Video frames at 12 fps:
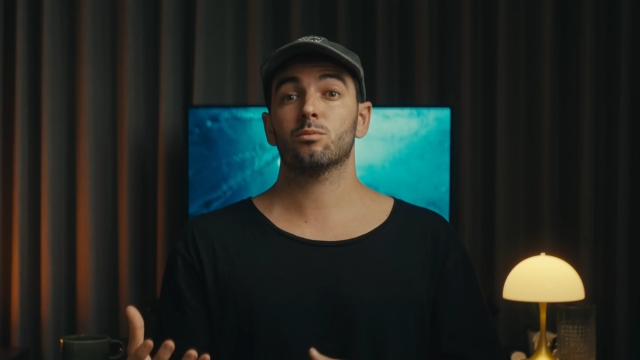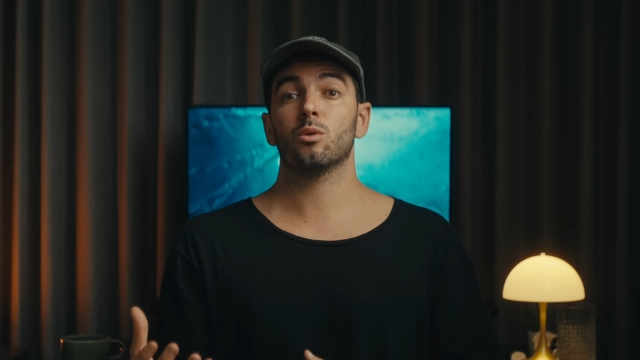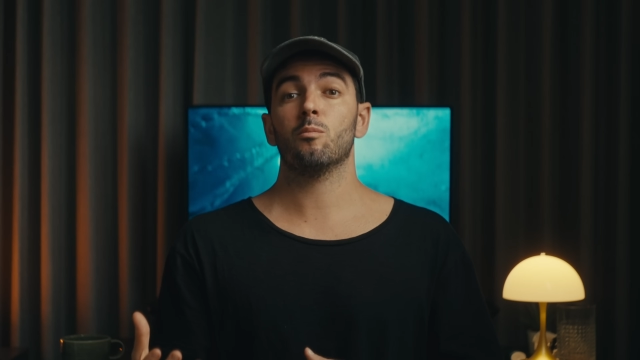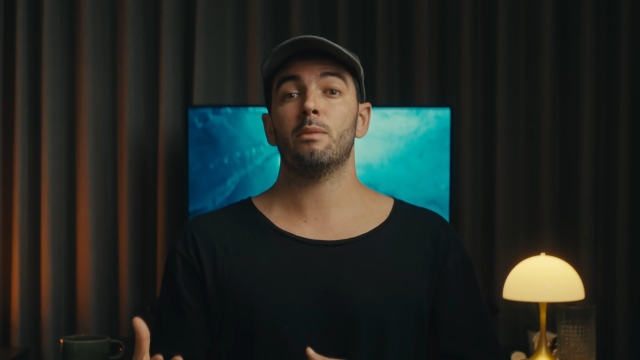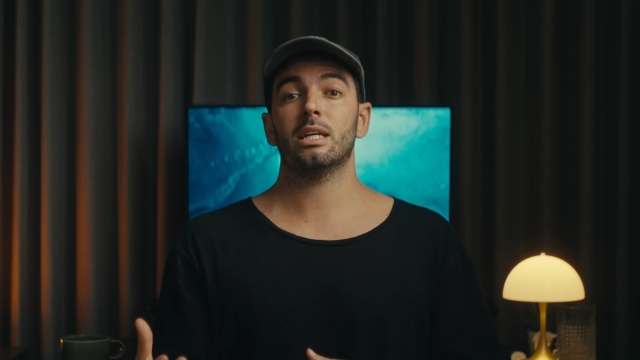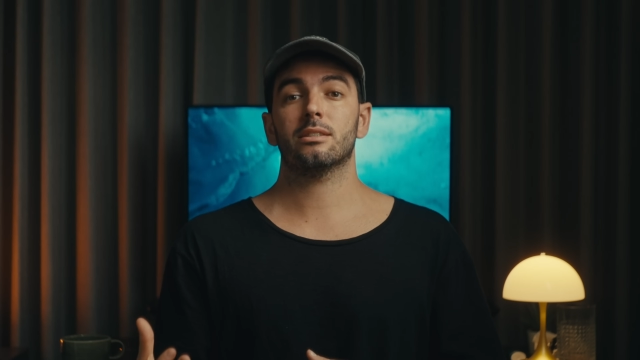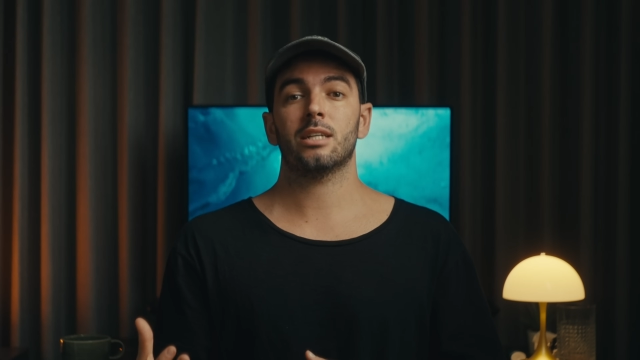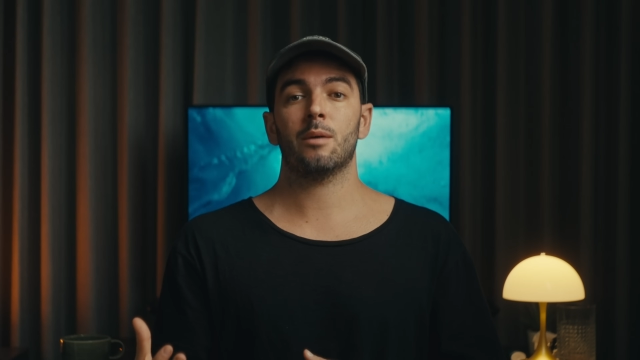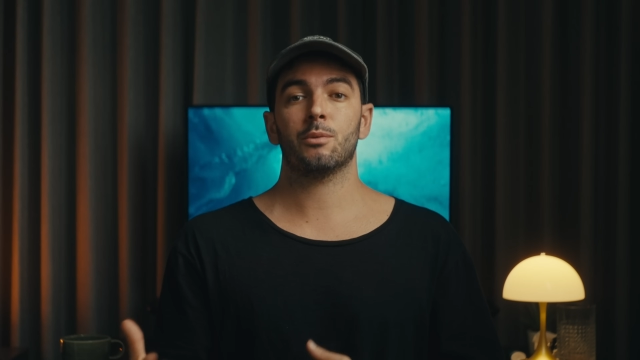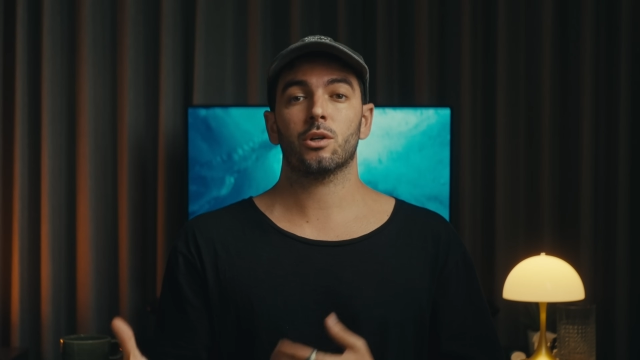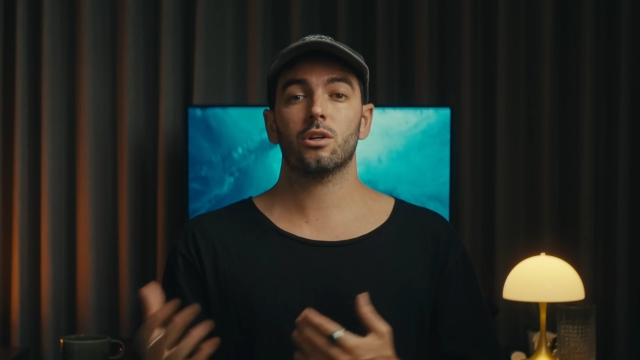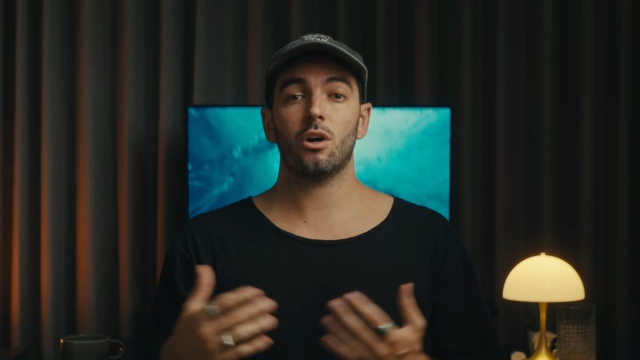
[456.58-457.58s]
will mess
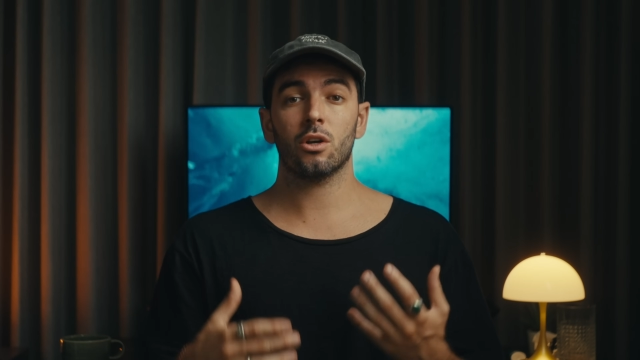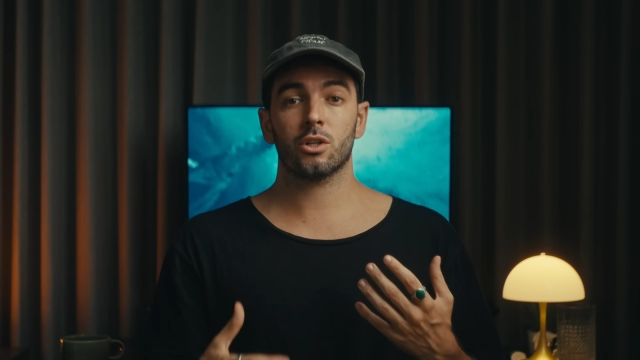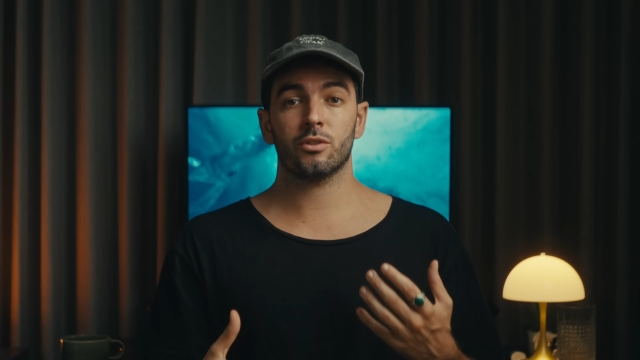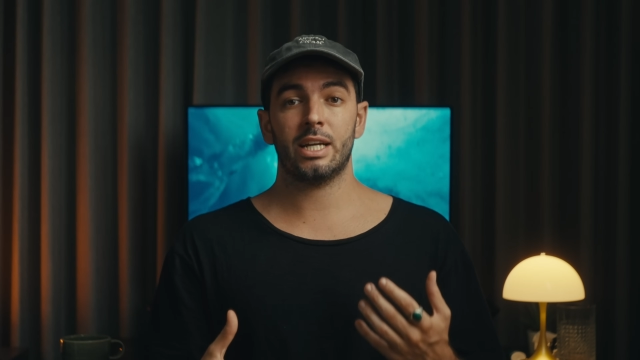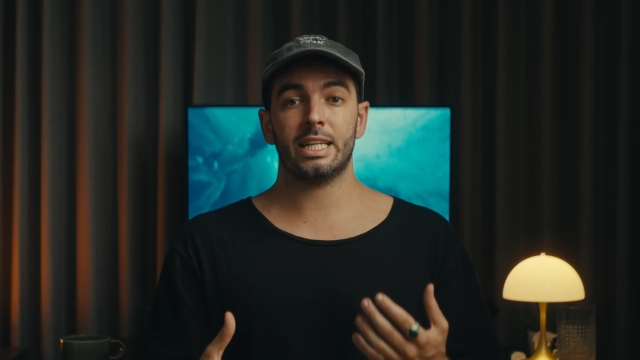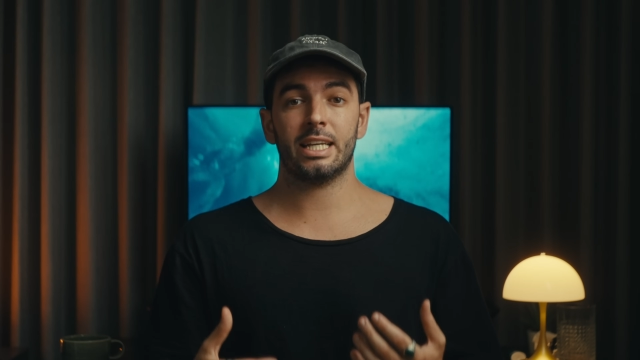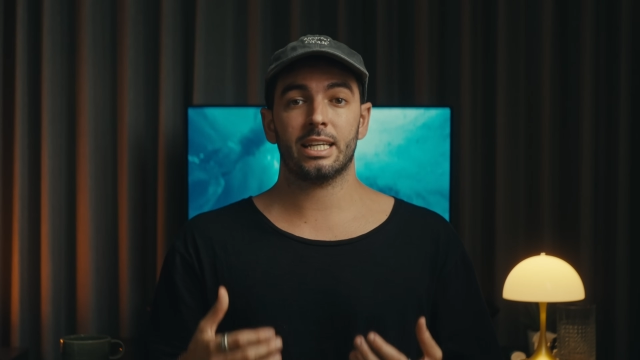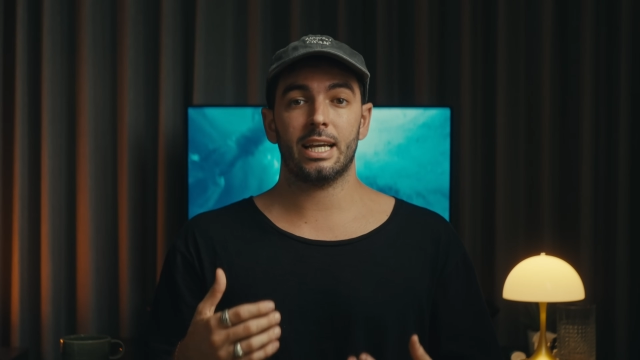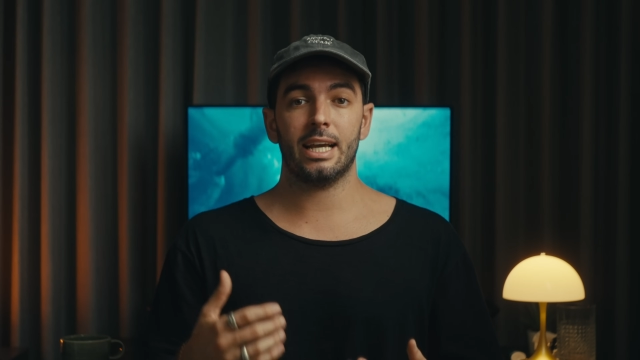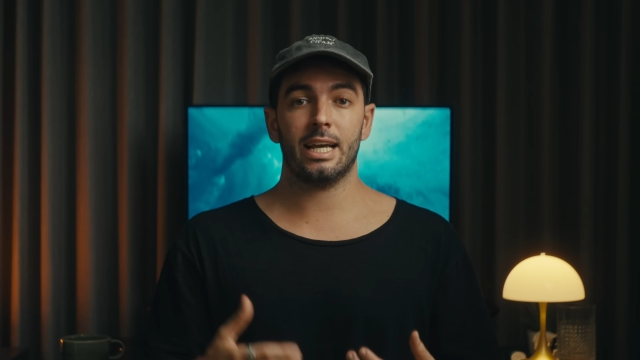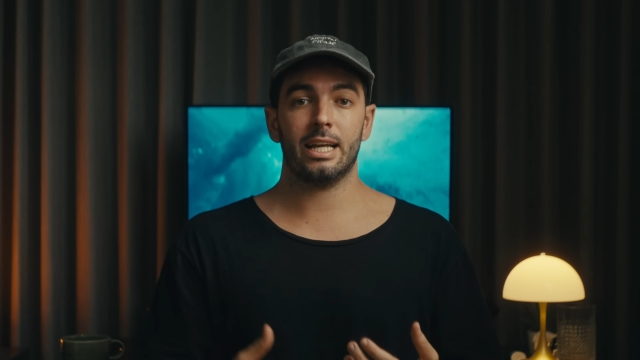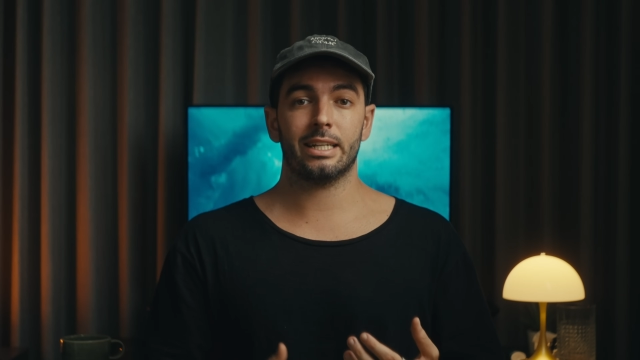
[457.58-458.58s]
up your color grading
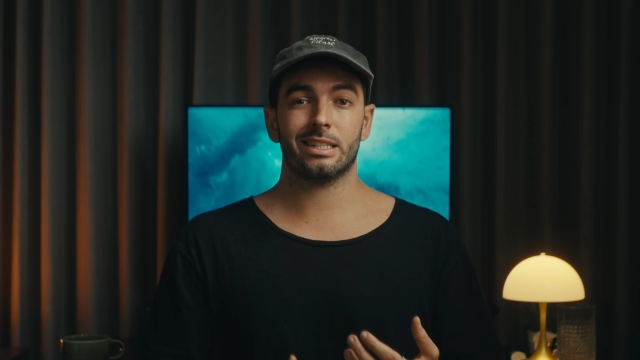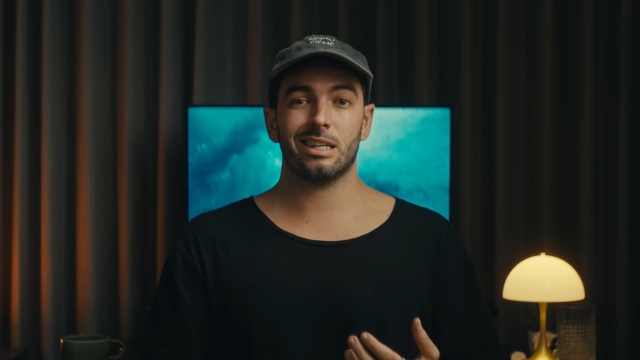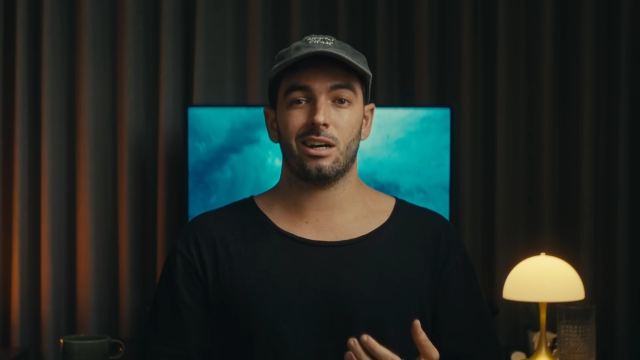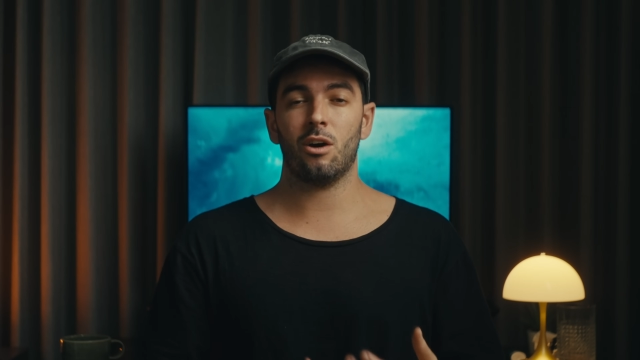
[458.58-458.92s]
and